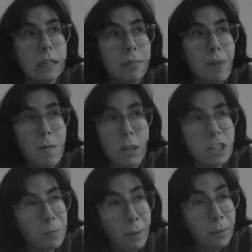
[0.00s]
Maybe it's
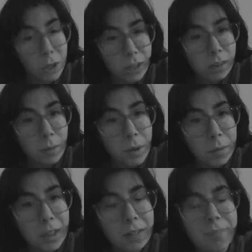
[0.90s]
just my mood at the
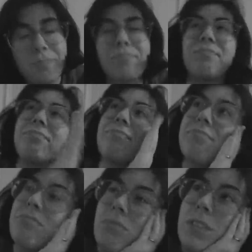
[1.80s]
moment.
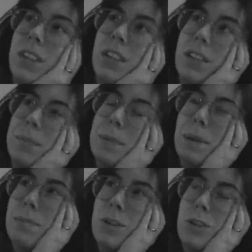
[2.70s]
But my
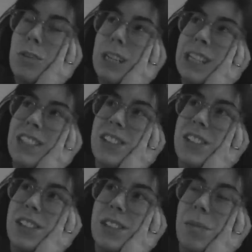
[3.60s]
mood really is
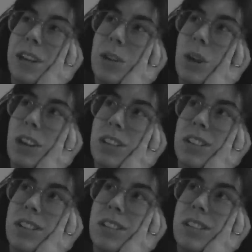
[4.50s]
just to wear
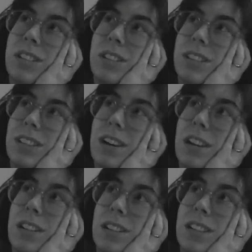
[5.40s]
tracksuits, so it's hard
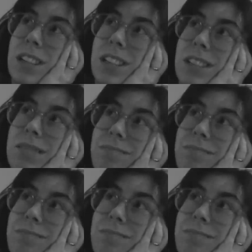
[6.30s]
to tell.